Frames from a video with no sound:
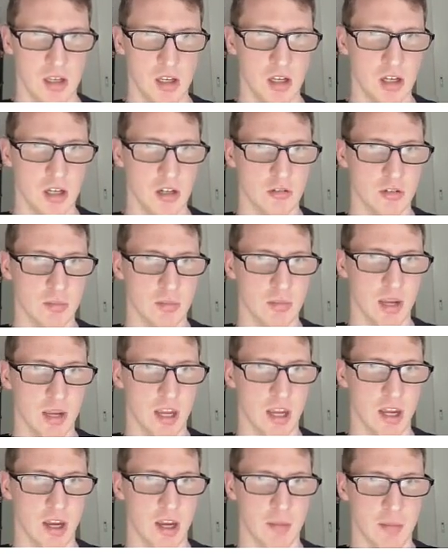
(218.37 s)

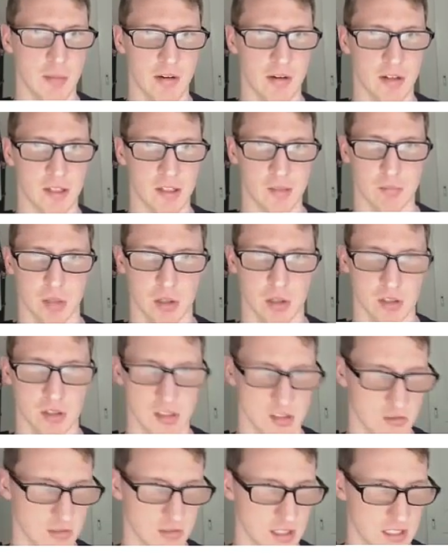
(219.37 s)
Repair American broken
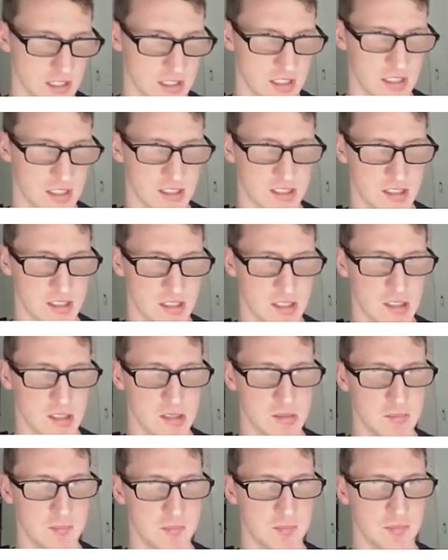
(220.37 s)
credit system.